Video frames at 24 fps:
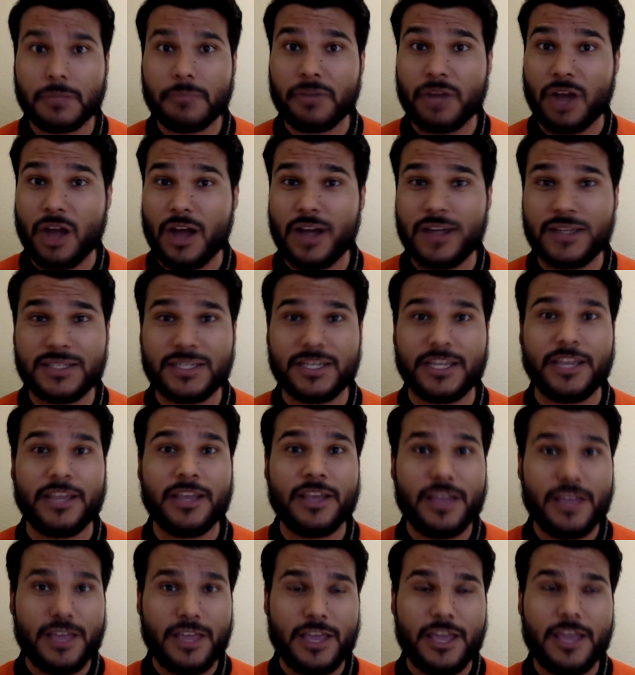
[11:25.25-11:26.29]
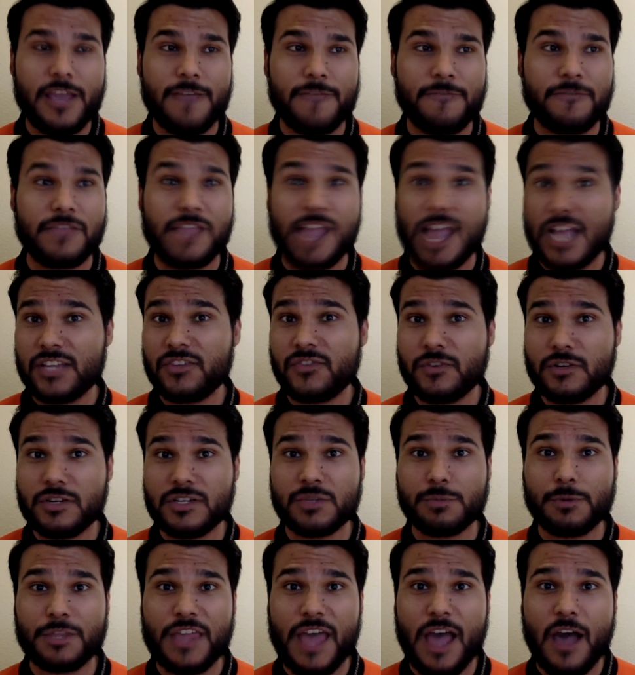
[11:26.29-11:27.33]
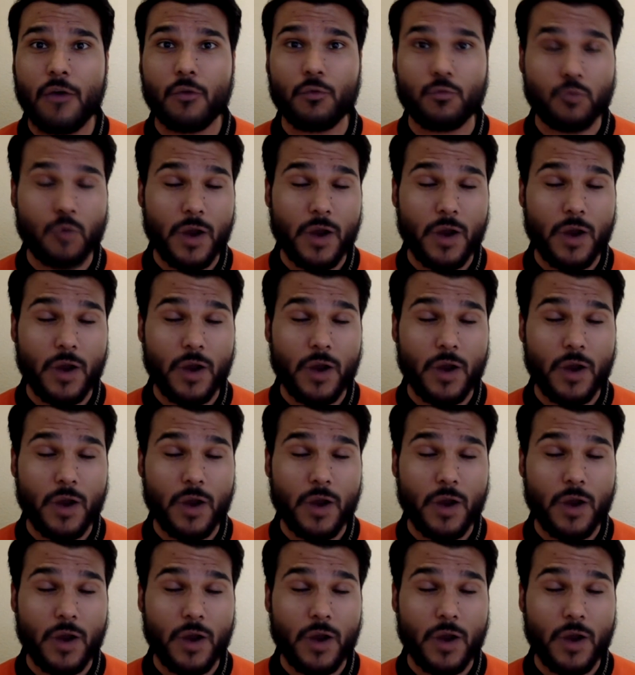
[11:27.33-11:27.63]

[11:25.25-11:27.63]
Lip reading: But honestly, if Nashville is without